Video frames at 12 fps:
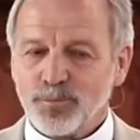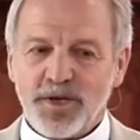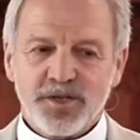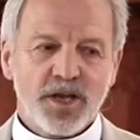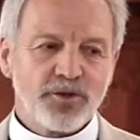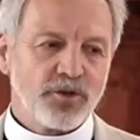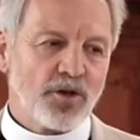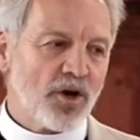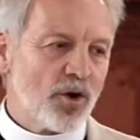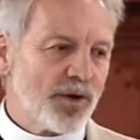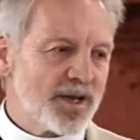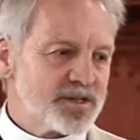But he said, You
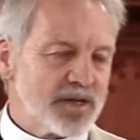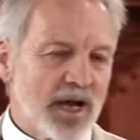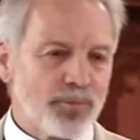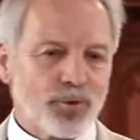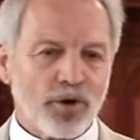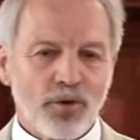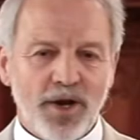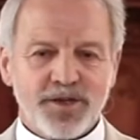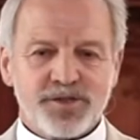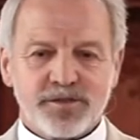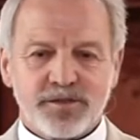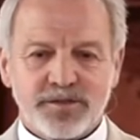know, as I
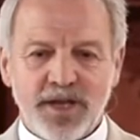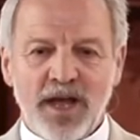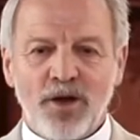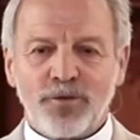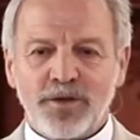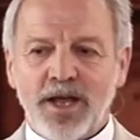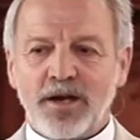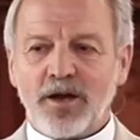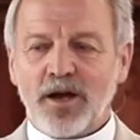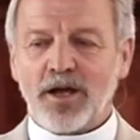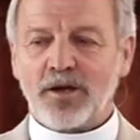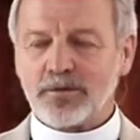progressed down that
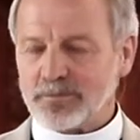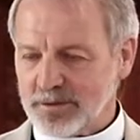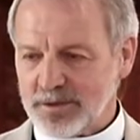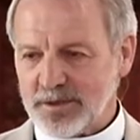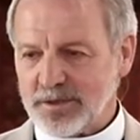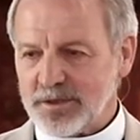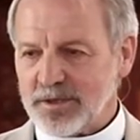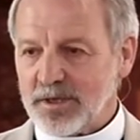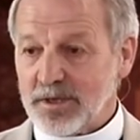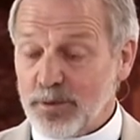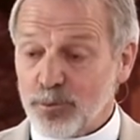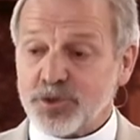aisle,
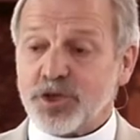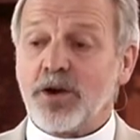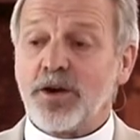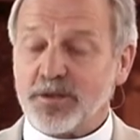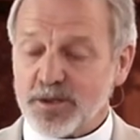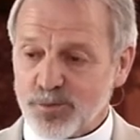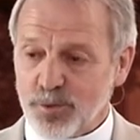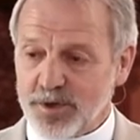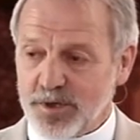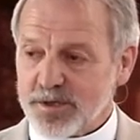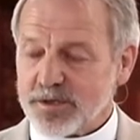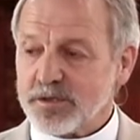and he was sharing this
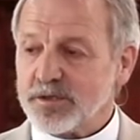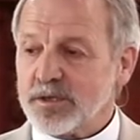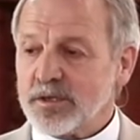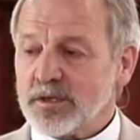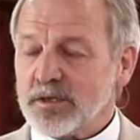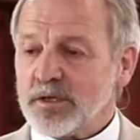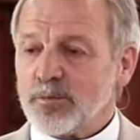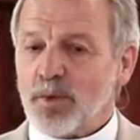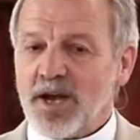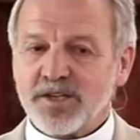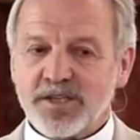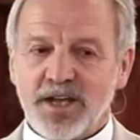with us,
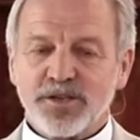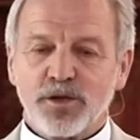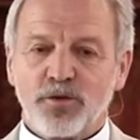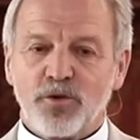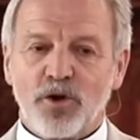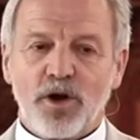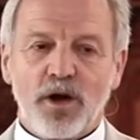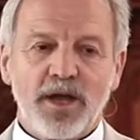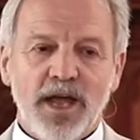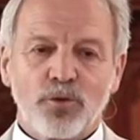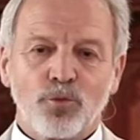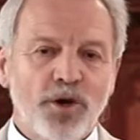my sense of awe
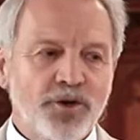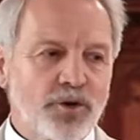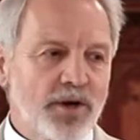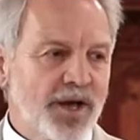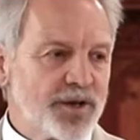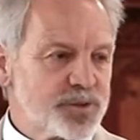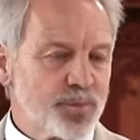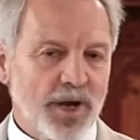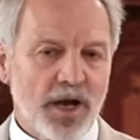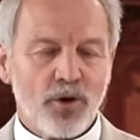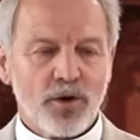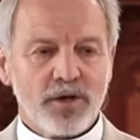and wonder at his
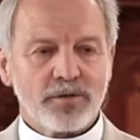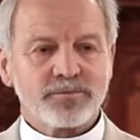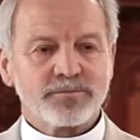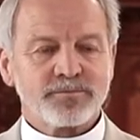power